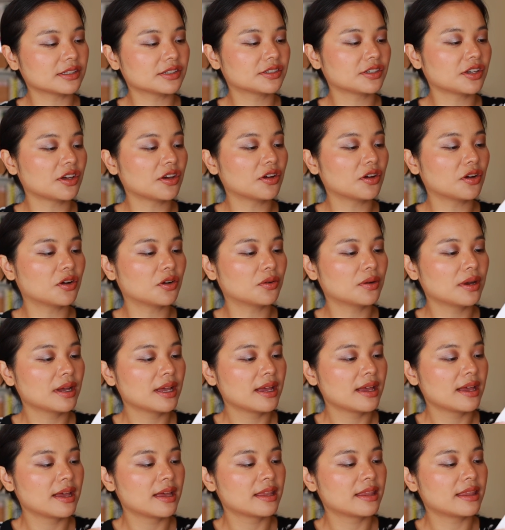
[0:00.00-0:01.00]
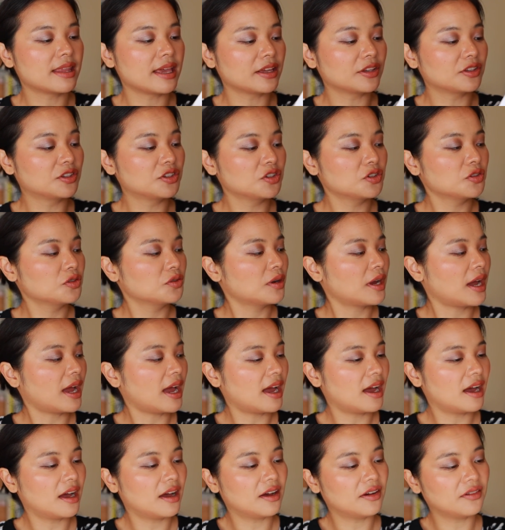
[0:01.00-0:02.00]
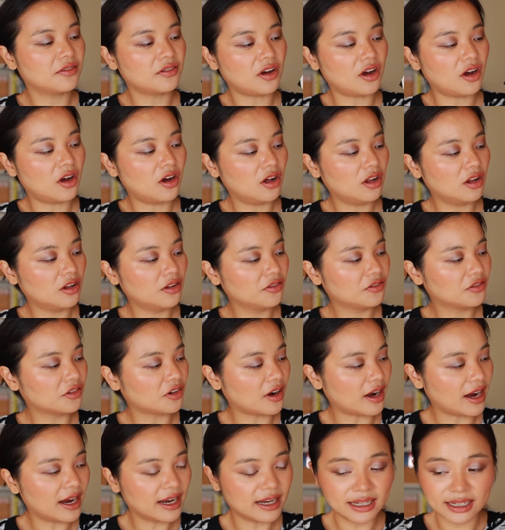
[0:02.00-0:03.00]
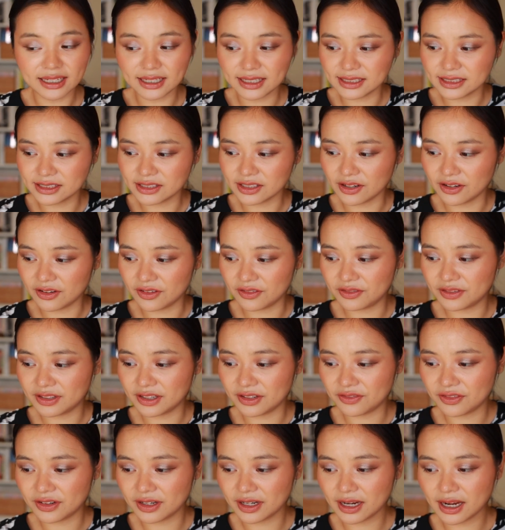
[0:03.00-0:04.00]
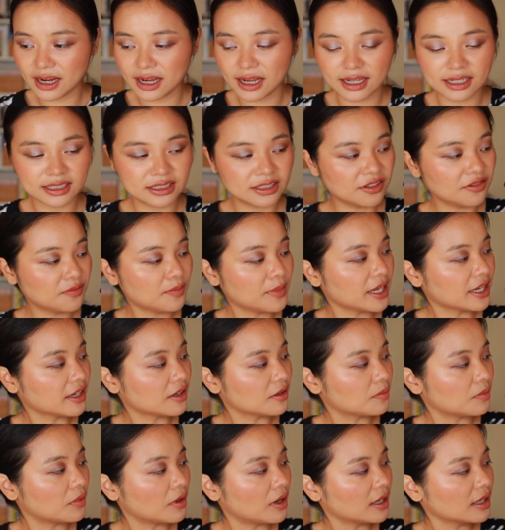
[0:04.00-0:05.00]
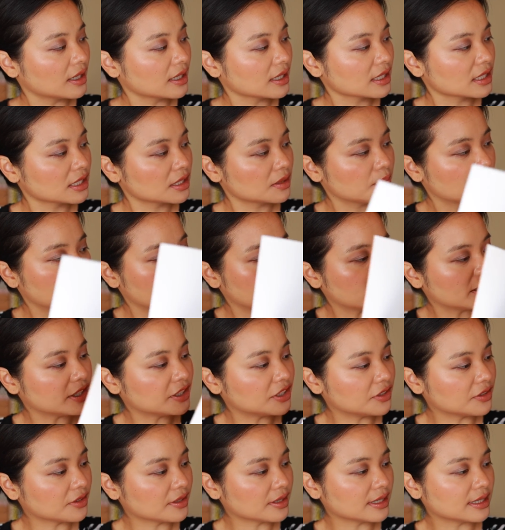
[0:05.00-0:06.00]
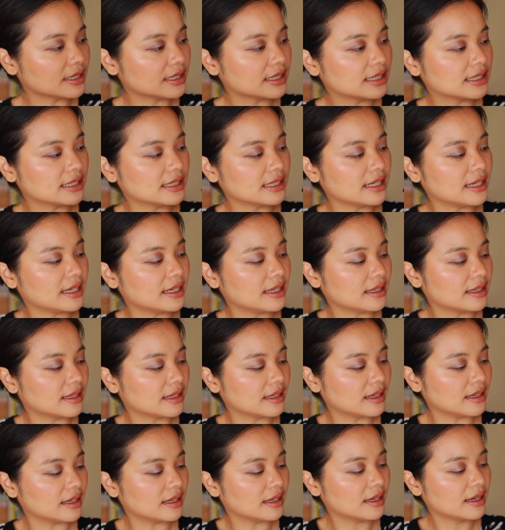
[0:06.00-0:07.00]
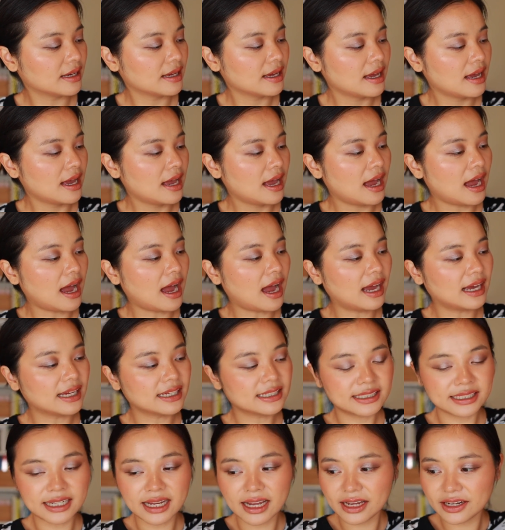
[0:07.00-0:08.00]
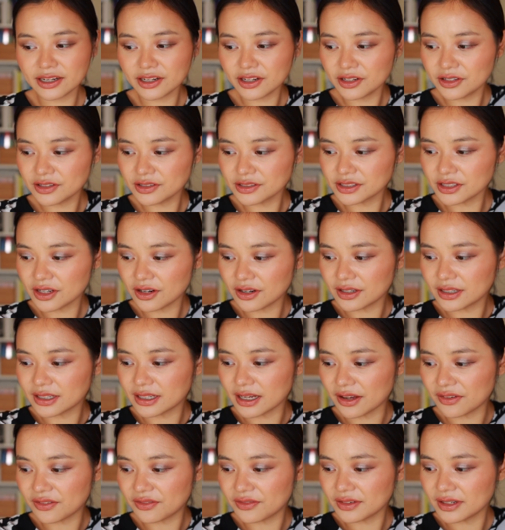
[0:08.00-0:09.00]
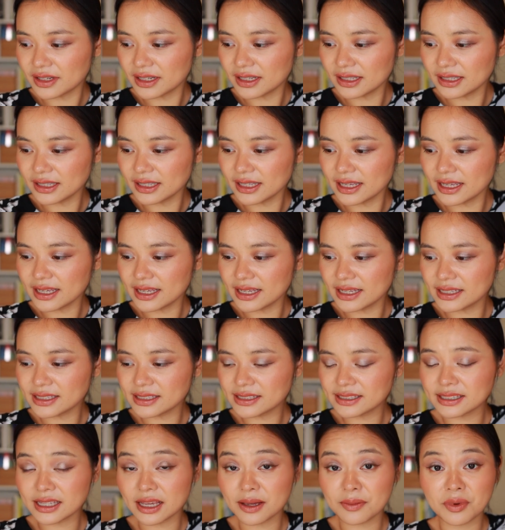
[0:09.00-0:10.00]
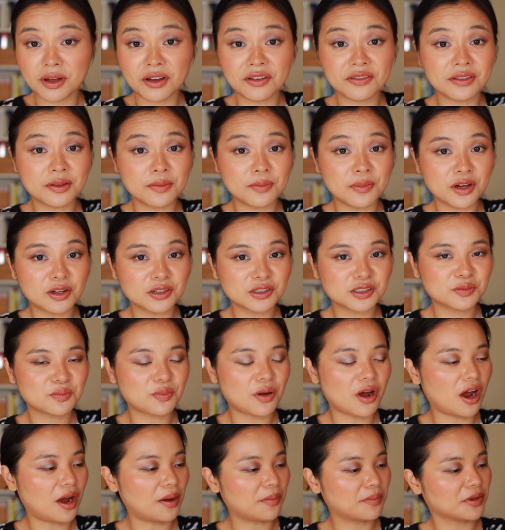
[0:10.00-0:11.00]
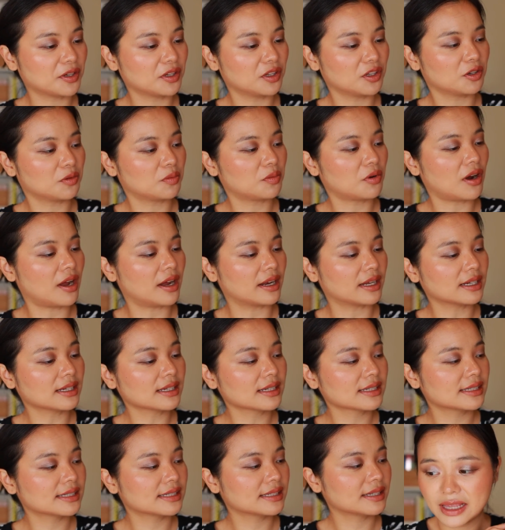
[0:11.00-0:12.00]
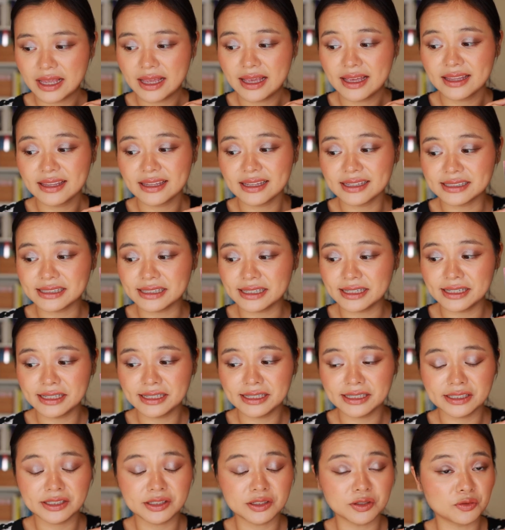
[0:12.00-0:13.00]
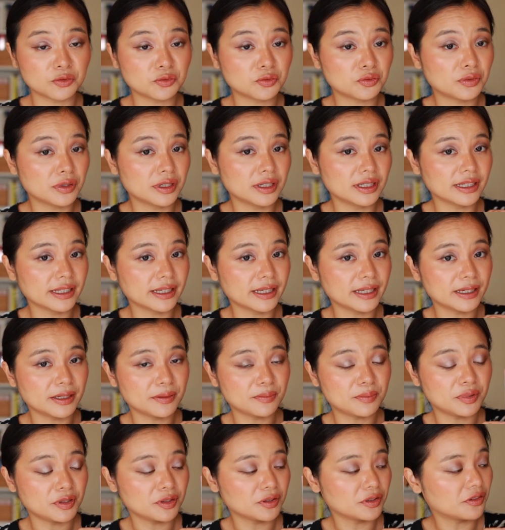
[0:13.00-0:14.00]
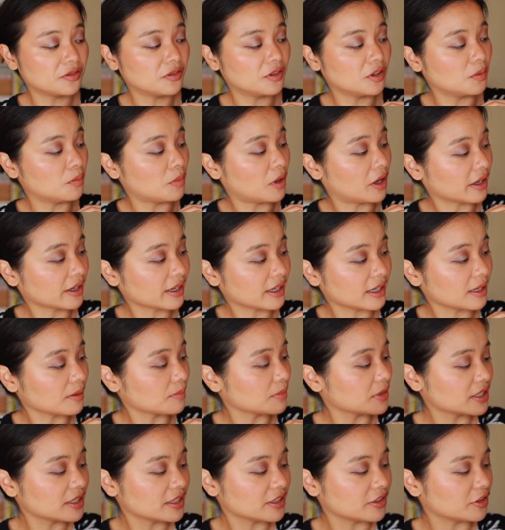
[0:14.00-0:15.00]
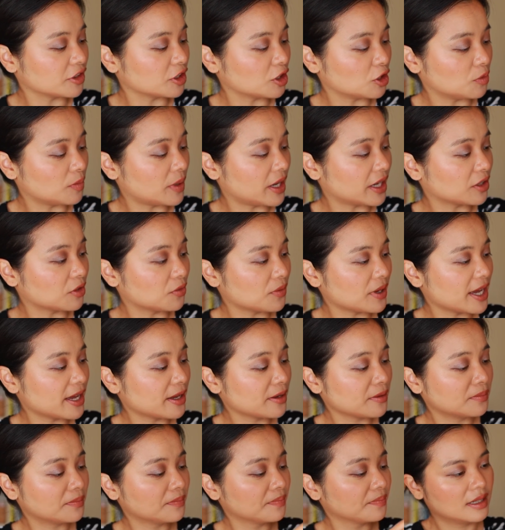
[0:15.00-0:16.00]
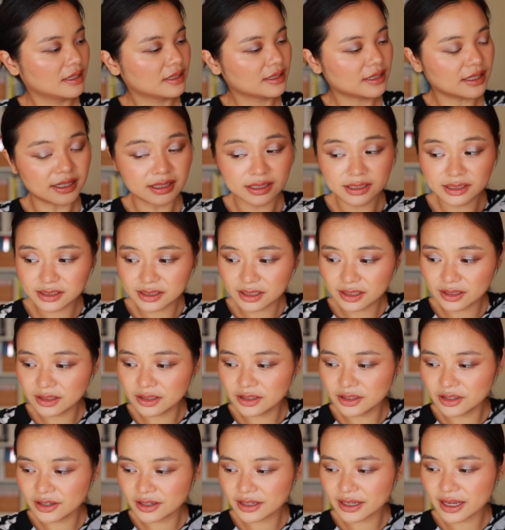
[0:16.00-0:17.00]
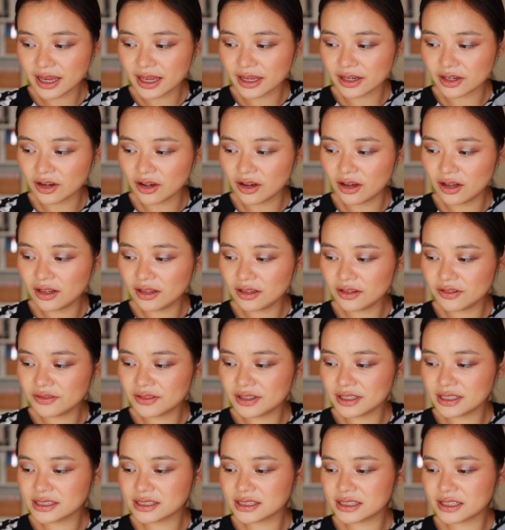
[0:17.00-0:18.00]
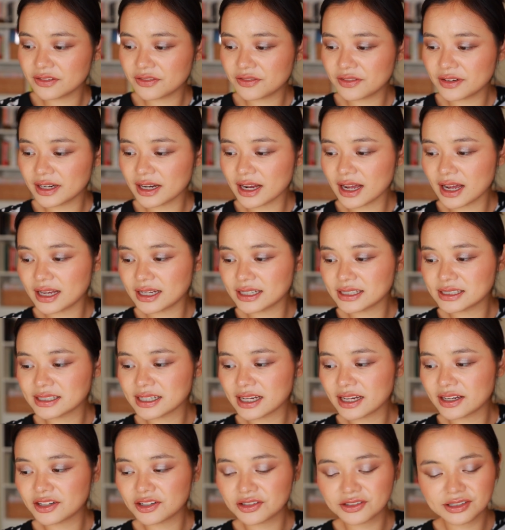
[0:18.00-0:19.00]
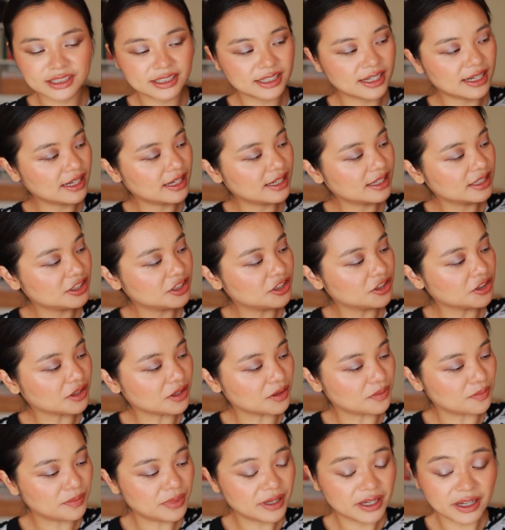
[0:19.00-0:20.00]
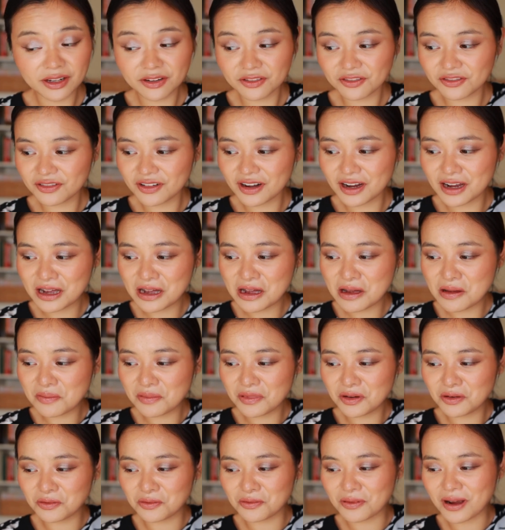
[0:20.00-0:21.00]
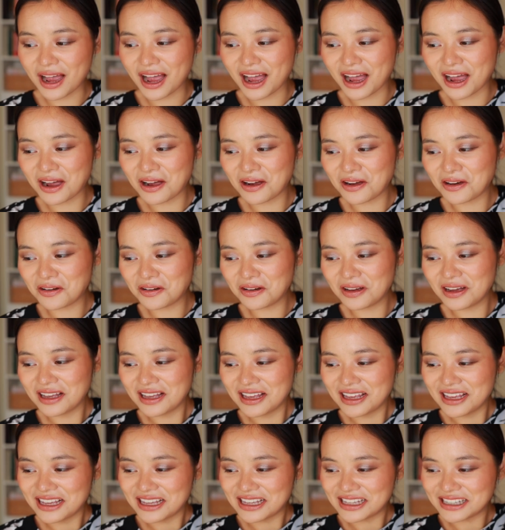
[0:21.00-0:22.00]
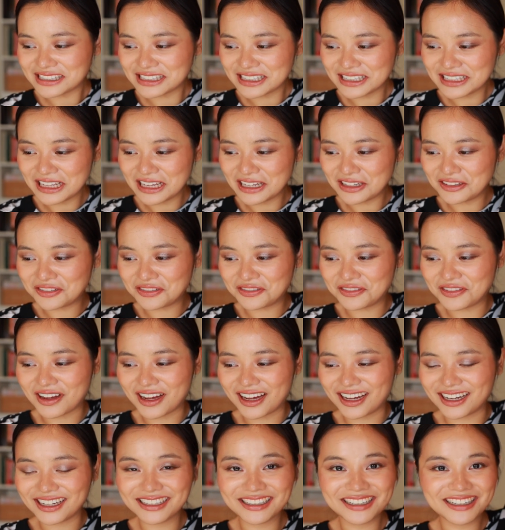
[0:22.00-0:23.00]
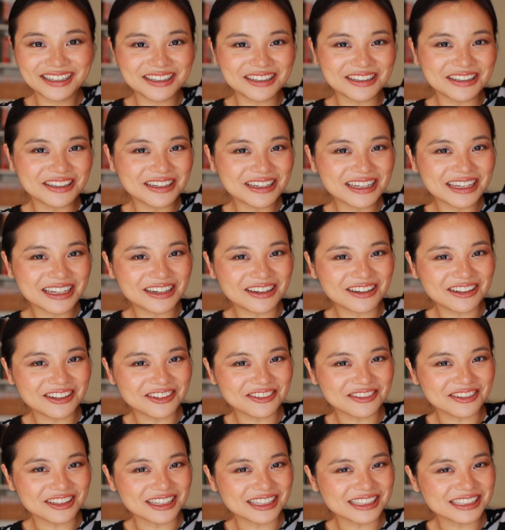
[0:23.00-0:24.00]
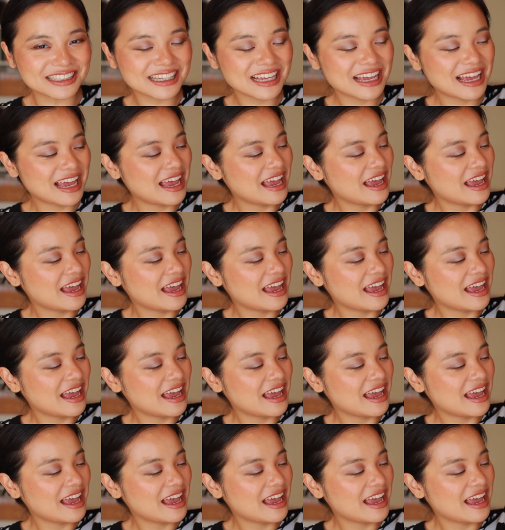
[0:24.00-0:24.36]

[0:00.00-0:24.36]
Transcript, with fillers: So, they do have all varieties of different kinds of makeup products, but as you can see, the eyeshadows are definitely some of the most popular products. This is really beautiful marketing material, by the way. Just look at all of these different eyeshadow shades you can pick from. Wow. Isn't that fun? Look at all of these.